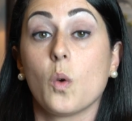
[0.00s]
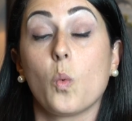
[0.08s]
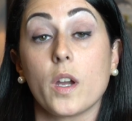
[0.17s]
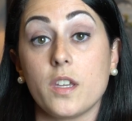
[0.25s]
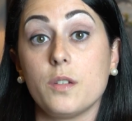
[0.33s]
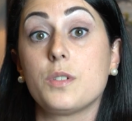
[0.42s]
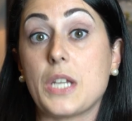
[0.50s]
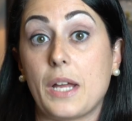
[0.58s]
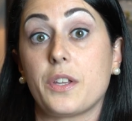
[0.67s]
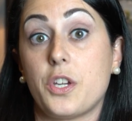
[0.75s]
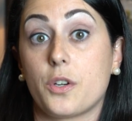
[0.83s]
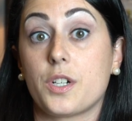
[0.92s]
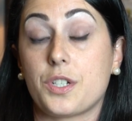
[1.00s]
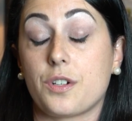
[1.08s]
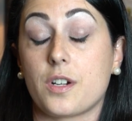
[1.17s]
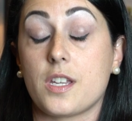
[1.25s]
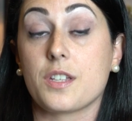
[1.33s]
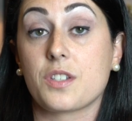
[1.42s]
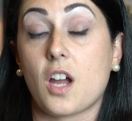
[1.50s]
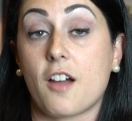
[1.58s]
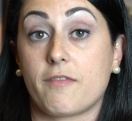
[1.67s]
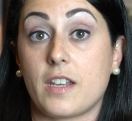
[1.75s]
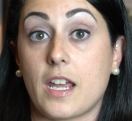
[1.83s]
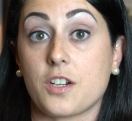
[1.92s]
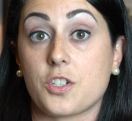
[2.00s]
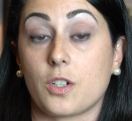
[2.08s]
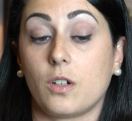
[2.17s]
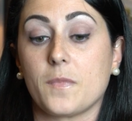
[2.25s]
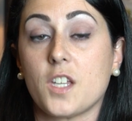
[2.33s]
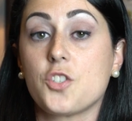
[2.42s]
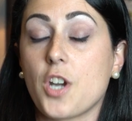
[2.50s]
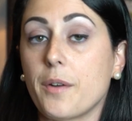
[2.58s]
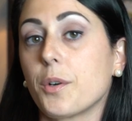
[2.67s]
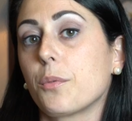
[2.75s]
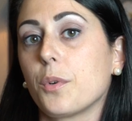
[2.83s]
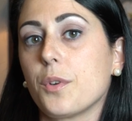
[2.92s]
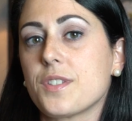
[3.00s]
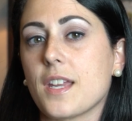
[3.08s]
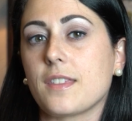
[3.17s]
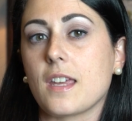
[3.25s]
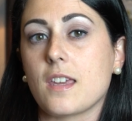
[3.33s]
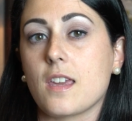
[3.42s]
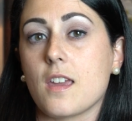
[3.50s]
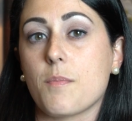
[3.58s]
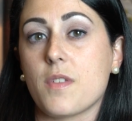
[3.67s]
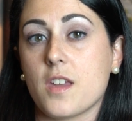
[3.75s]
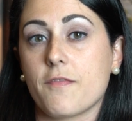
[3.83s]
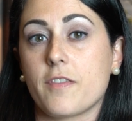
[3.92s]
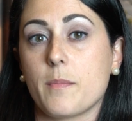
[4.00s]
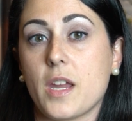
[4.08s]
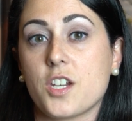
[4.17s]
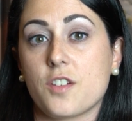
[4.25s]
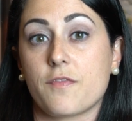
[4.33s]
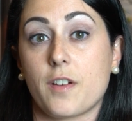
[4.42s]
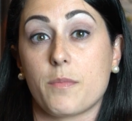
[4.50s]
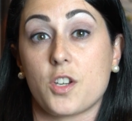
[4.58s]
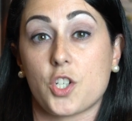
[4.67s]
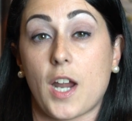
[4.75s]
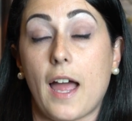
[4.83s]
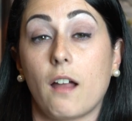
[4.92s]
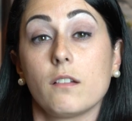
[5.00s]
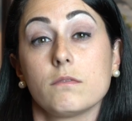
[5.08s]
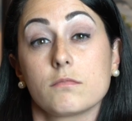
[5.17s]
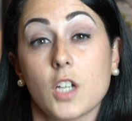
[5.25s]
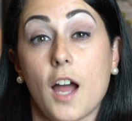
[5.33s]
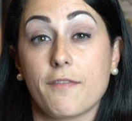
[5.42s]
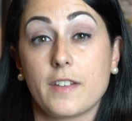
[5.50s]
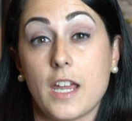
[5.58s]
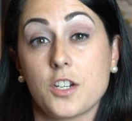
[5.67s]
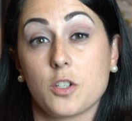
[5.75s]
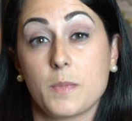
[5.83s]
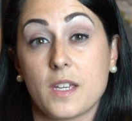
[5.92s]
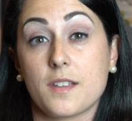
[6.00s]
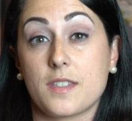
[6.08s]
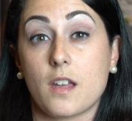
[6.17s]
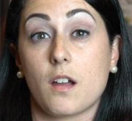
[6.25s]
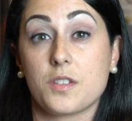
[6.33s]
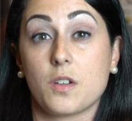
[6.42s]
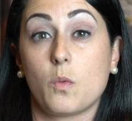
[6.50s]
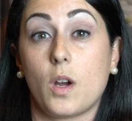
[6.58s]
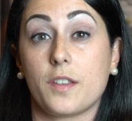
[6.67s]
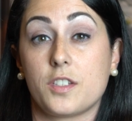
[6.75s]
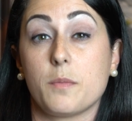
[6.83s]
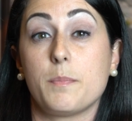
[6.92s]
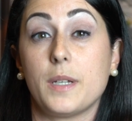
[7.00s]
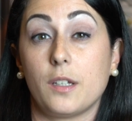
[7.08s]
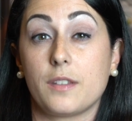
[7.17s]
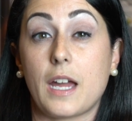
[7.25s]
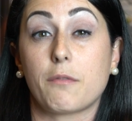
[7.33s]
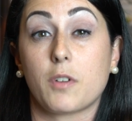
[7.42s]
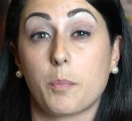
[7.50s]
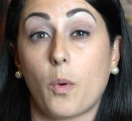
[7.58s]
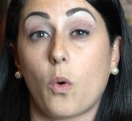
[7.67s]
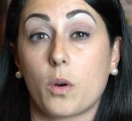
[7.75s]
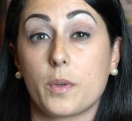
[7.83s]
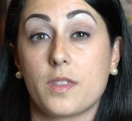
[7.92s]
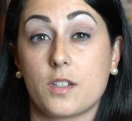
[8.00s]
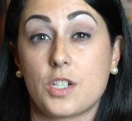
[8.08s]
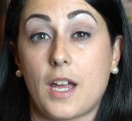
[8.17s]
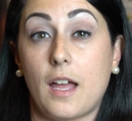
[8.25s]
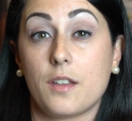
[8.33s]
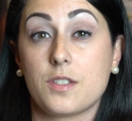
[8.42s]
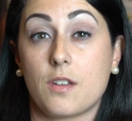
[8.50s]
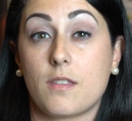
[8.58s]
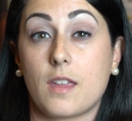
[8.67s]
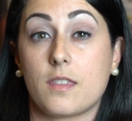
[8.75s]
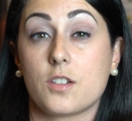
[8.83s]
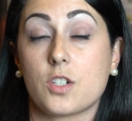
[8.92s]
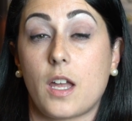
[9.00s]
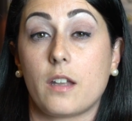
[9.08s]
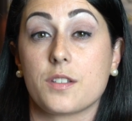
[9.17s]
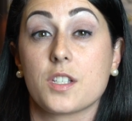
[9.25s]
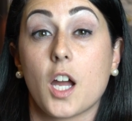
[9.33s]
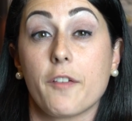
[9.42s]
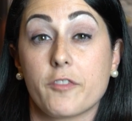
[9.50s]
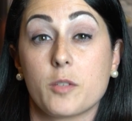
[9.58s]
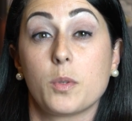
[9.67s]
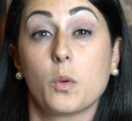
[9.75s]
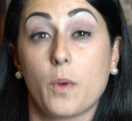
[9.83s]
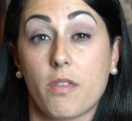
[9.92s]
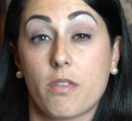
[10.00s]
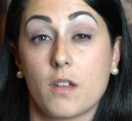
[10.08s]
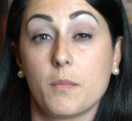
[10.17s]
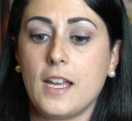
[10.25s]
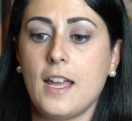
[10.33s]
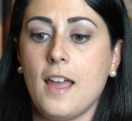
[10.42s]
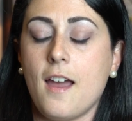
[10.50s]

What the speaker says: What you tell your attorney is confidential. The general rule is that they keep the information from the child confidential because they also want to build that rapport with the child so that the child is comfortable with them.